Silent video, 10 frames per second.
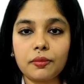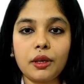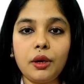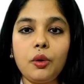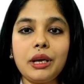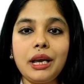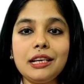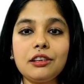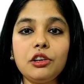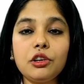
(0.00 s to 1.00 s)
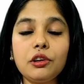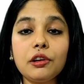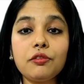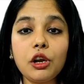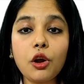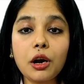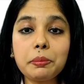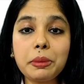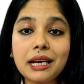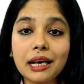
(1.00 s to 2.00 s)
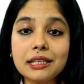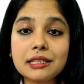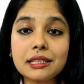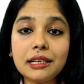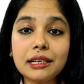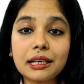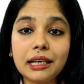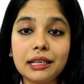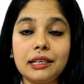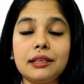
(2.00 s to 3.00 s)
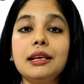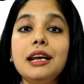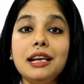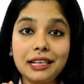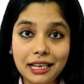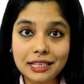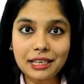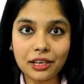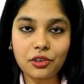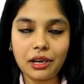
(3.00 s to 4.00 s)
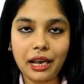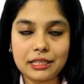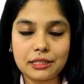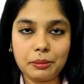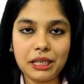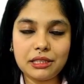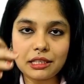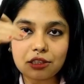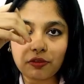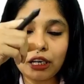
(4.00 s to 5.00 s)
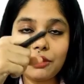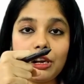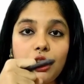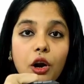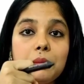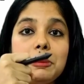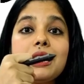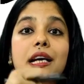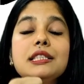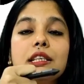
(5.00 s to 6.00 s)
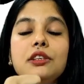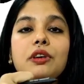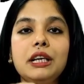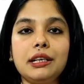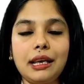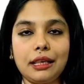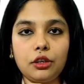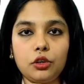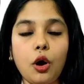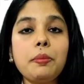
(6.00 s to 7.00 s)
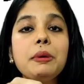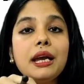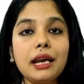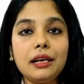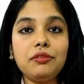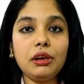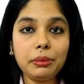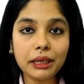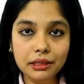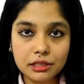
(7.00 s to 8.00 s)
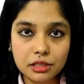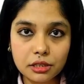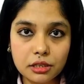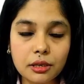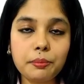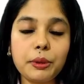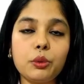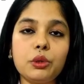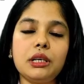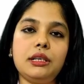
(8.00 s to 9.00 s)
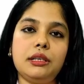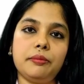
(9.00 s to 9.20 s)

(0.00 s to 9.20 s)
Okay, it will not be concentrated. Decentralized means it will not be concentrated at the top. It will be distributed.